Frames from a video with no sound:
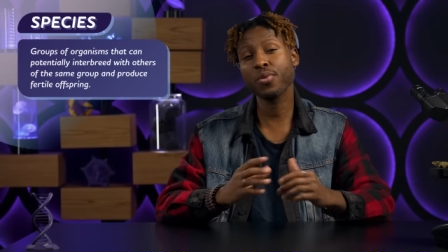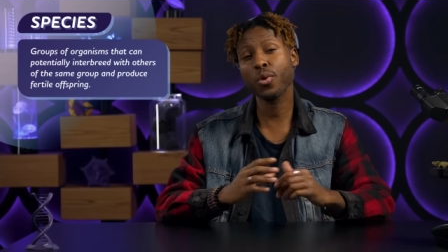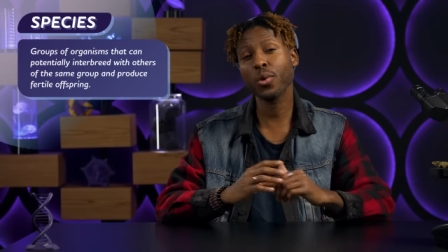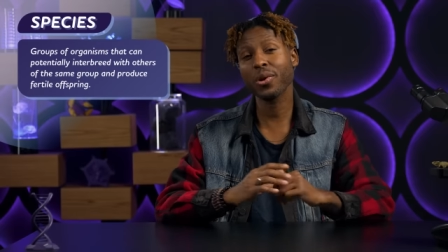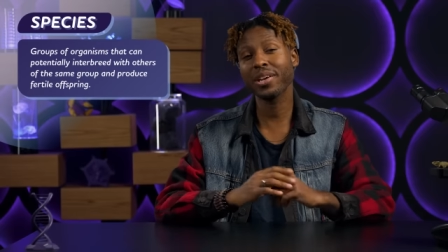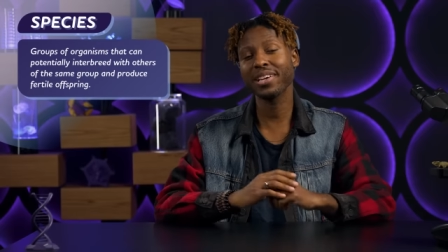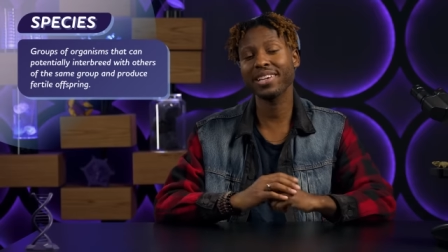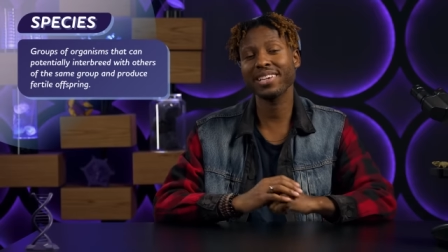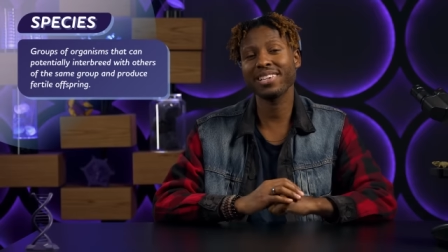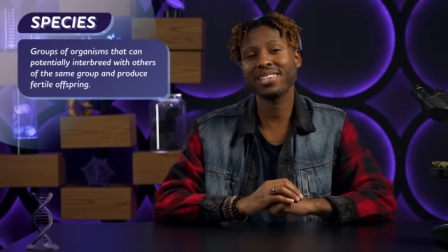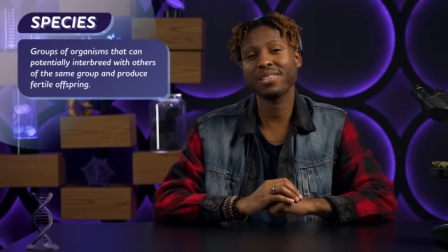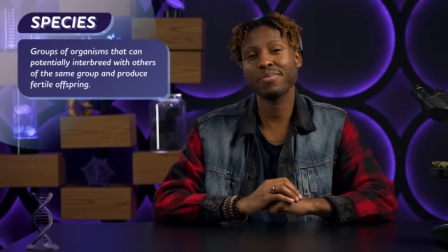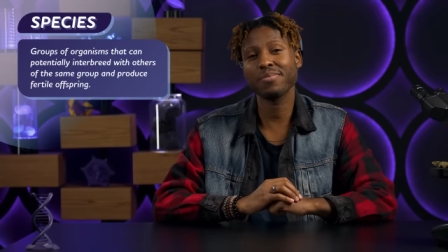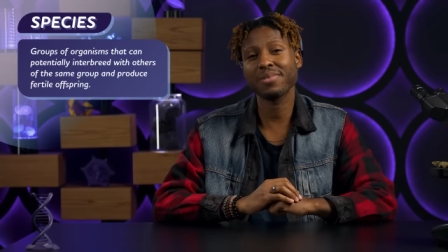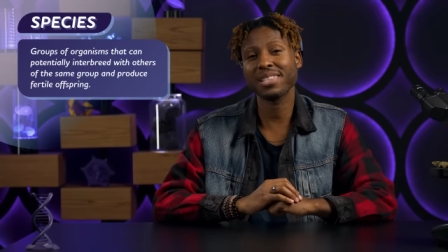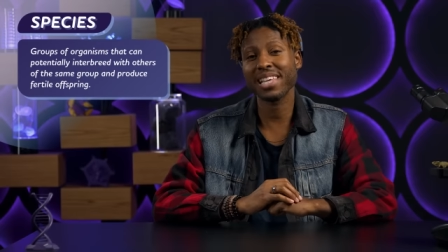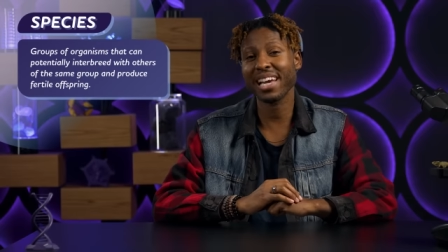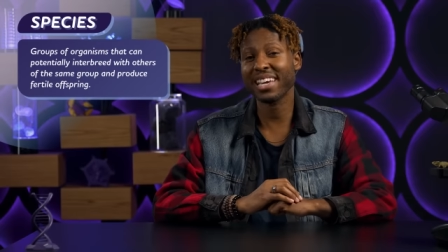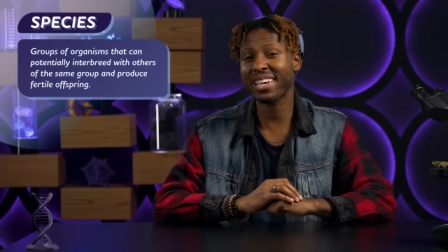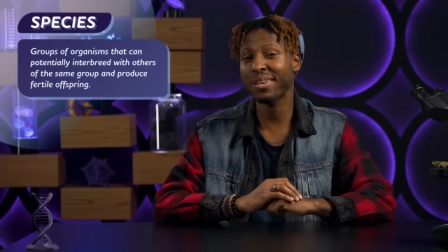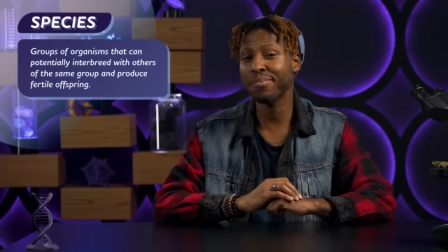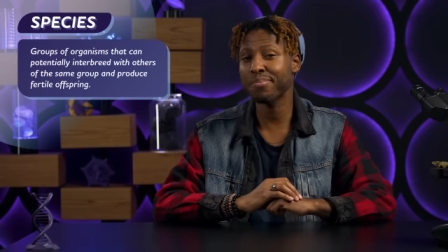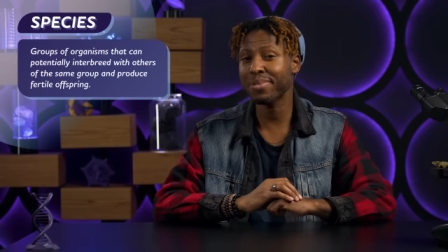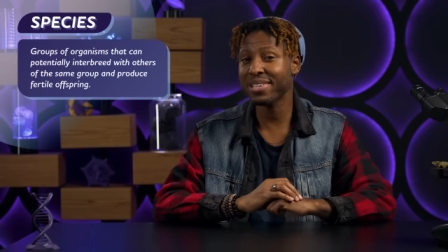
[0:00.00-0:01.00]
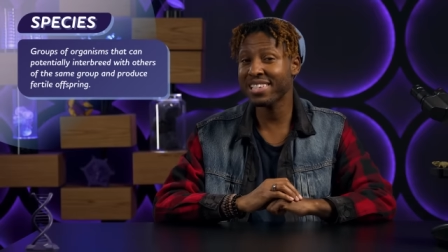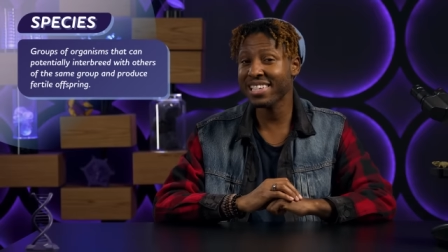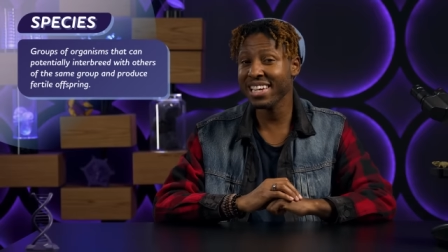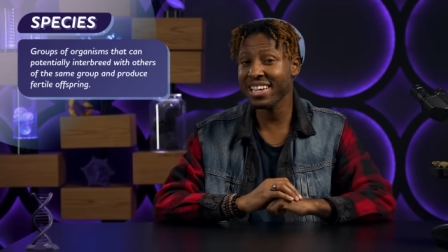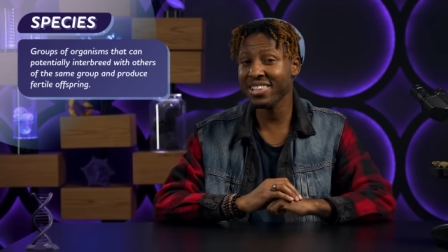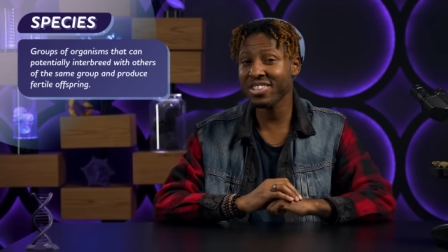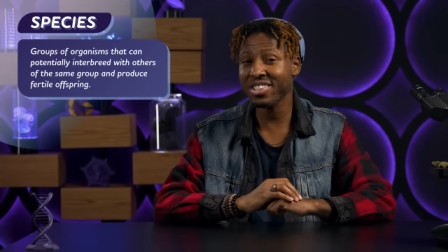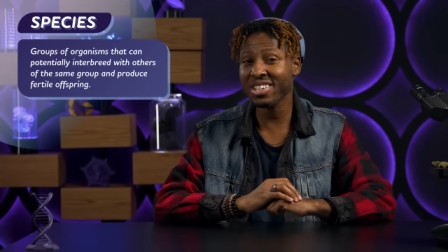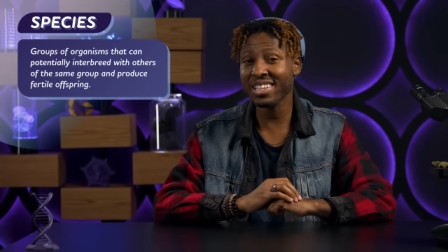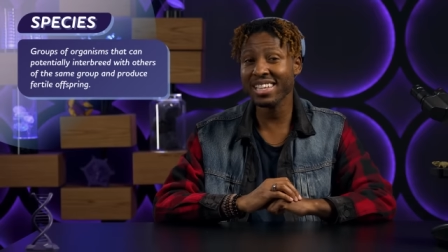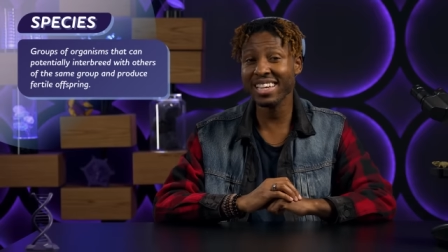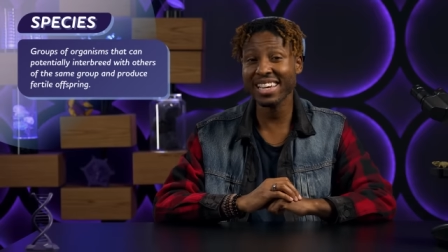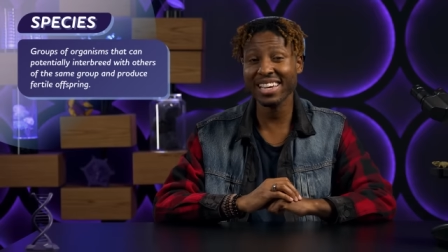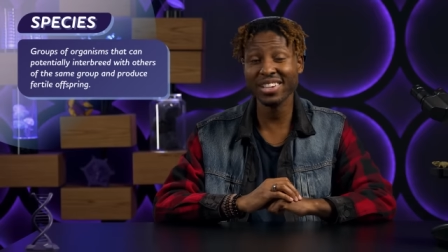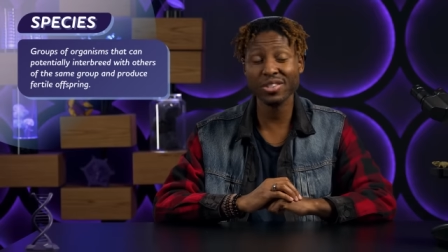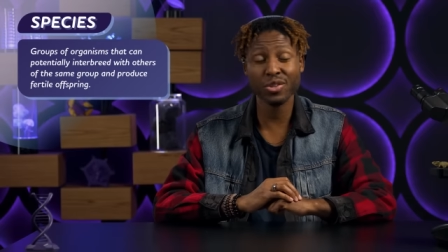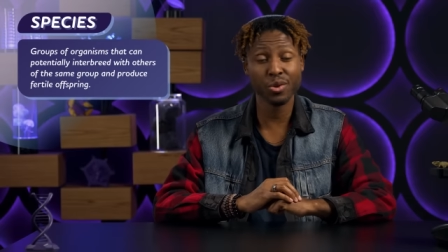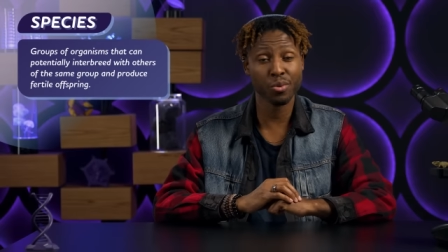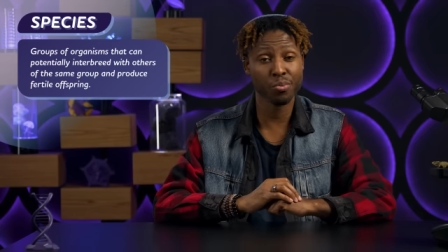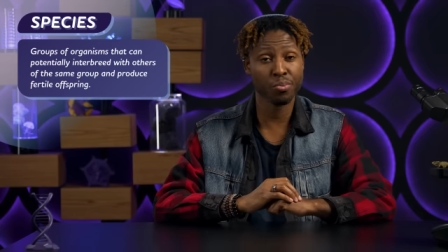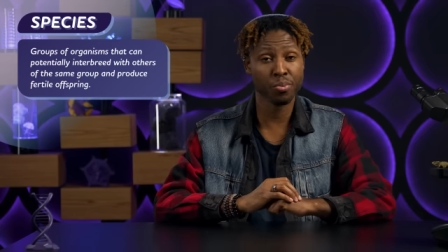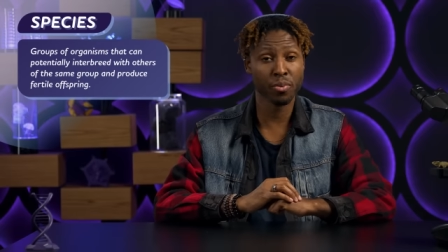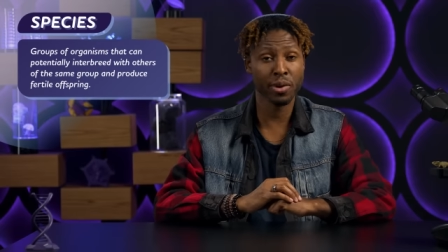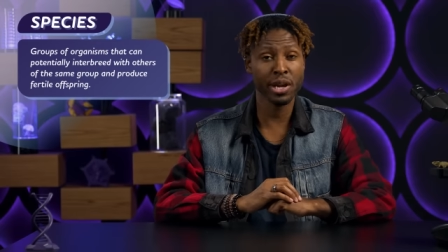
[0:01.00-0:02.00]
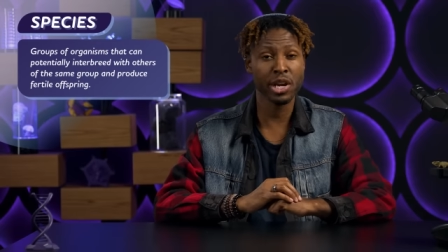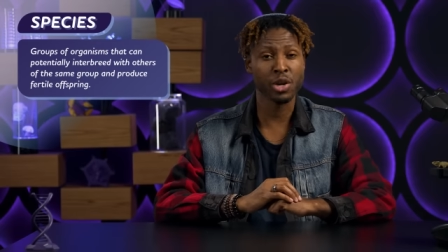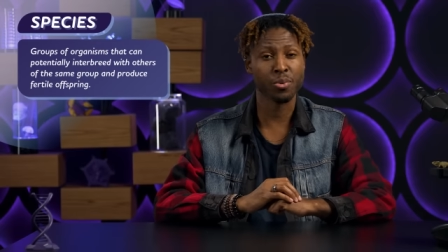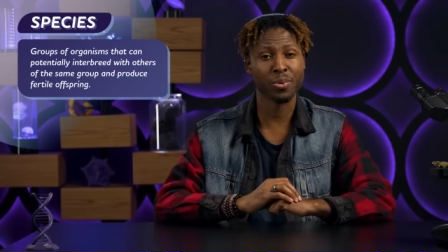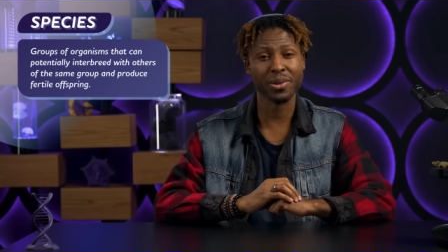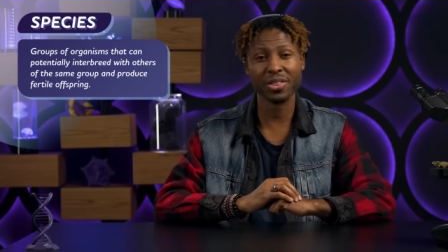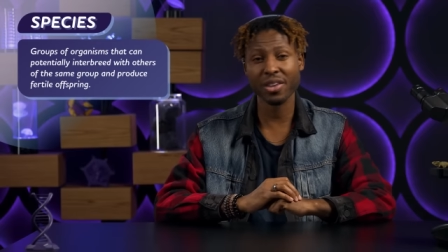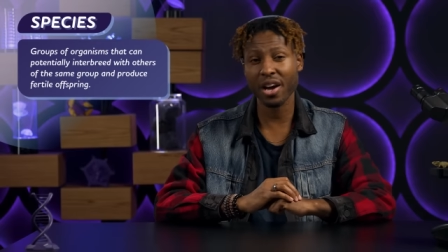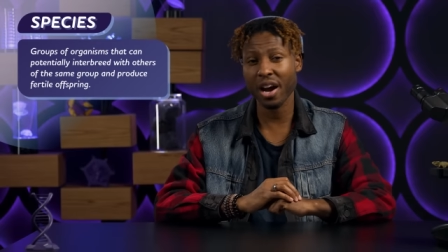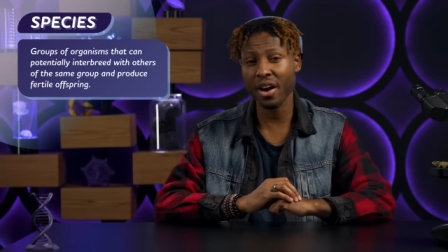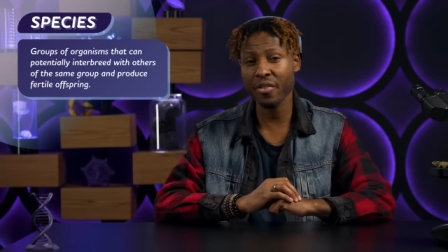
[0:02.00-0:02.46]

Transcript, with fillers: organisms that can potentially interbreed with